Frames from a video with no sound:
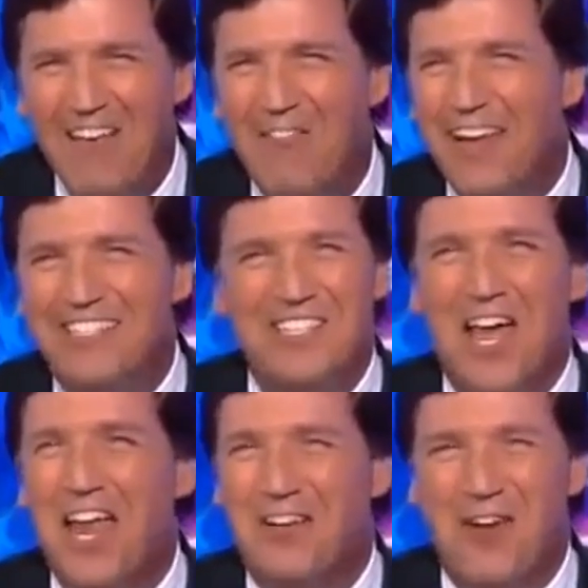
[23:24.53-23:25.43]
It raises a
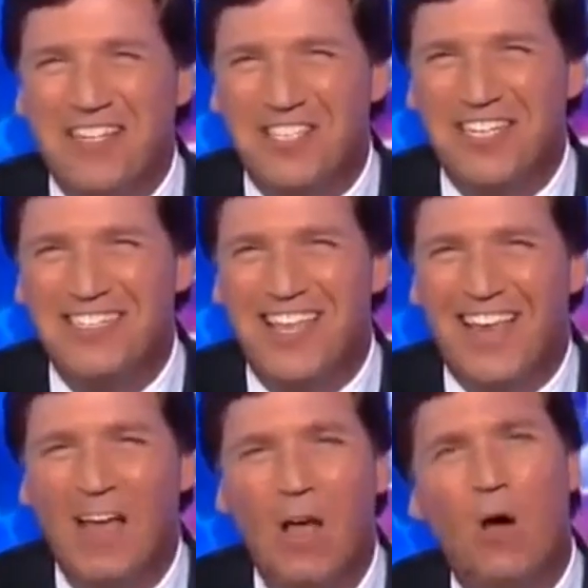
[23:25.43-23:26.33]
lot of questions,
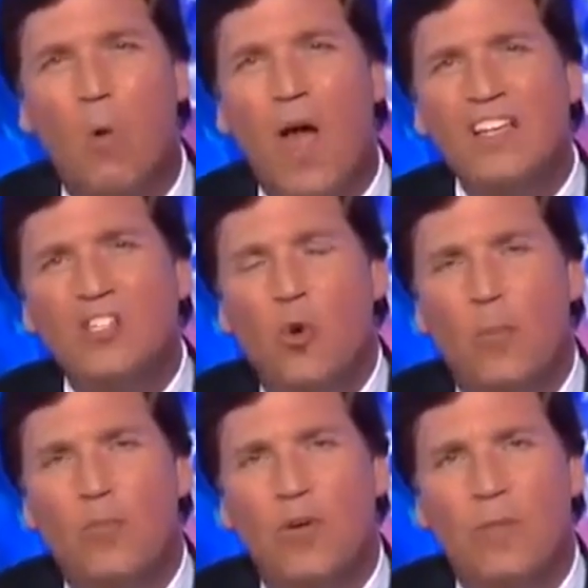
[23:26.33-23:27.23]
like, why is
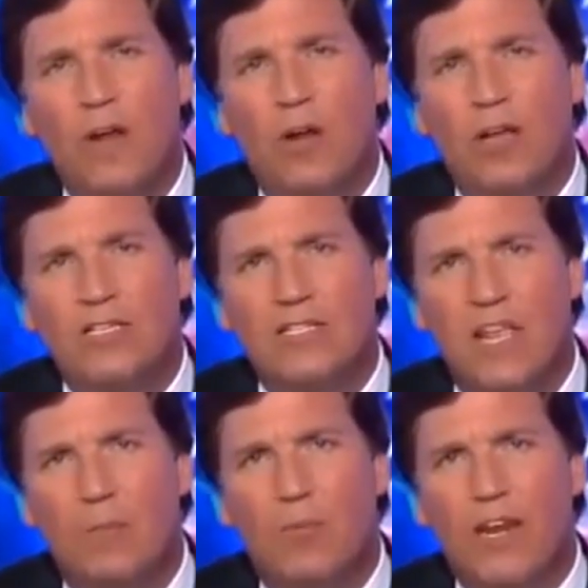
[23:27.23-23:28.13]
corporate America
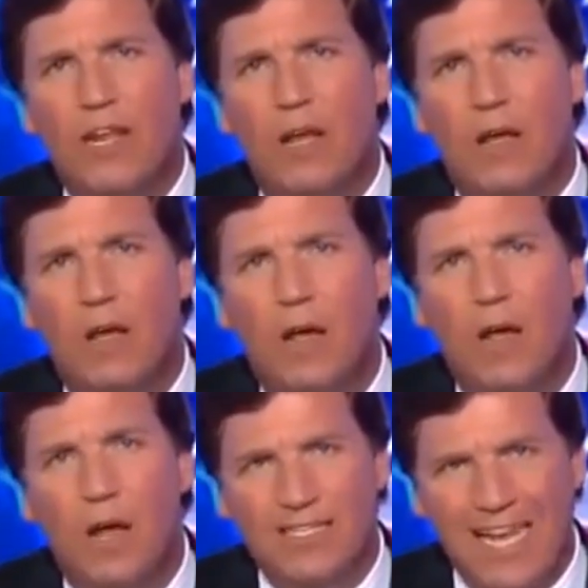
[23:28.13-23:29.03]
celebrating
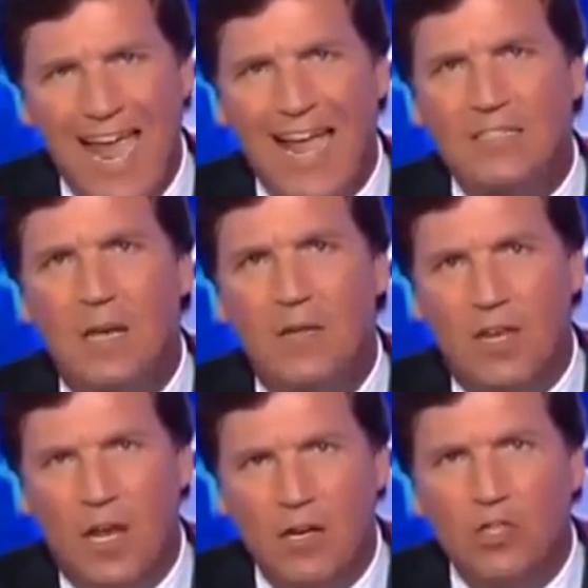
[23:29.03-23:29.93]
attacks on
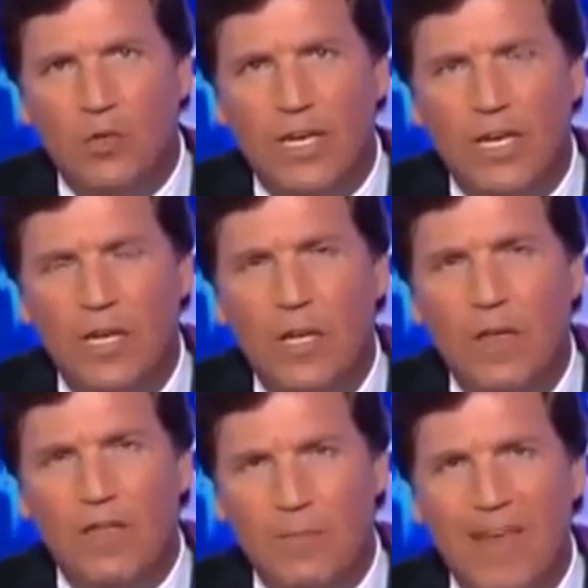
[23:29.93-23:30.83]
the country
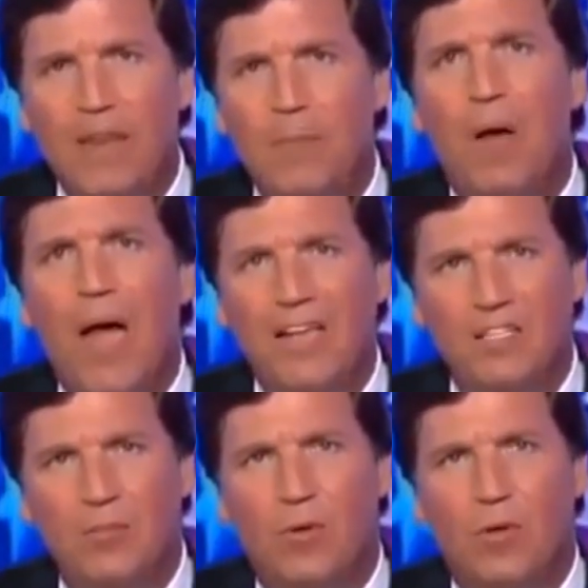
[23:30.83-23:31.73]
that made it
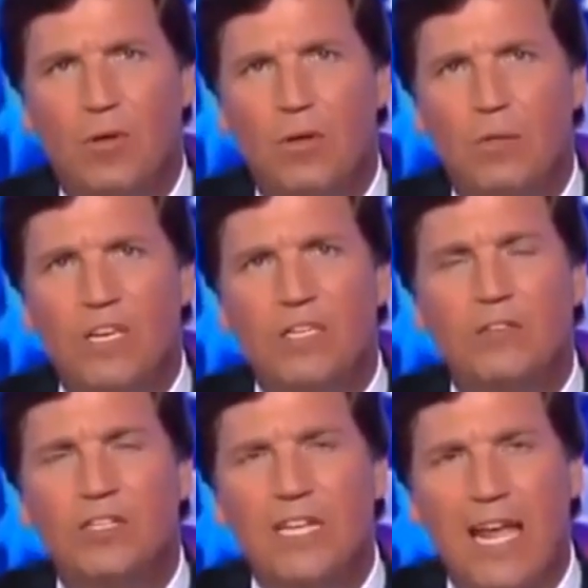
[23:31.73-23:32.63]
possible? Because
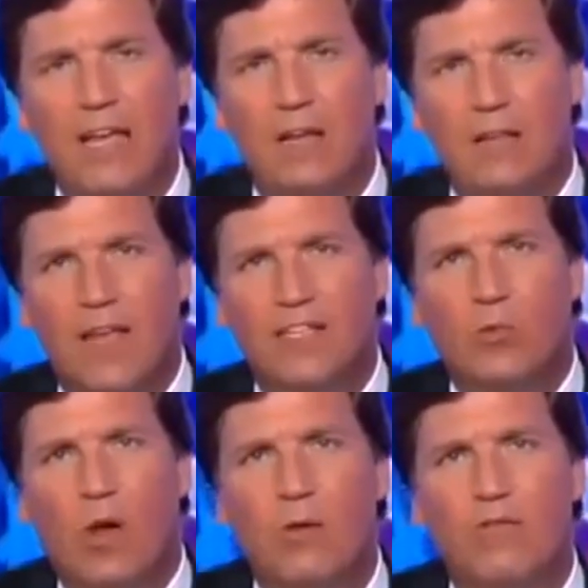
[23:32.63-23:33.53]
they're decadent,
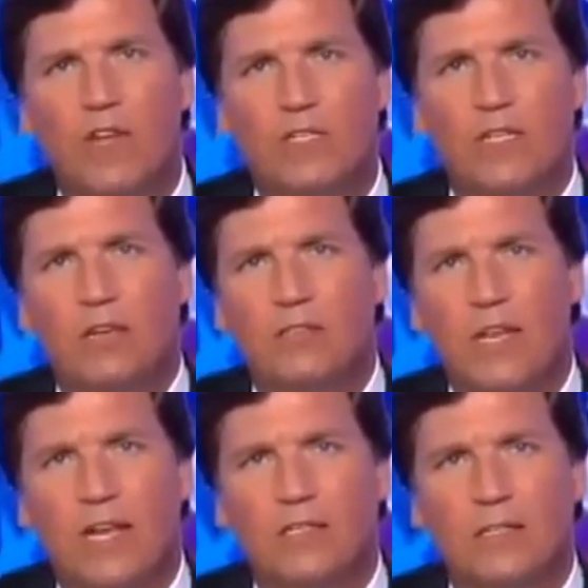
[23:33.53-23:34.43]
that's why. We've got details
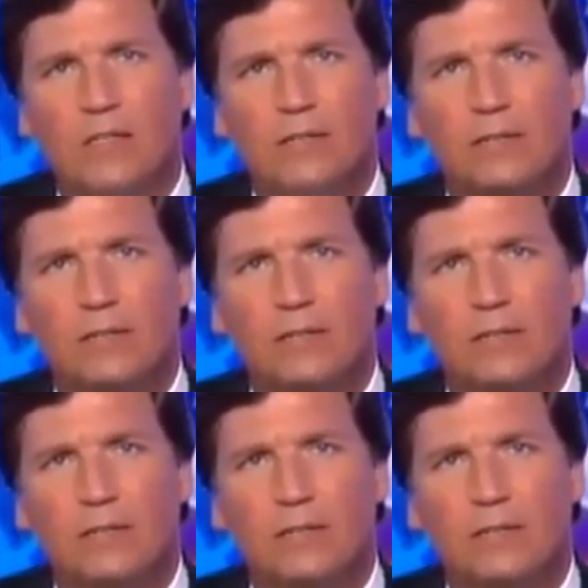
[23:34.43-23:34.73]
next.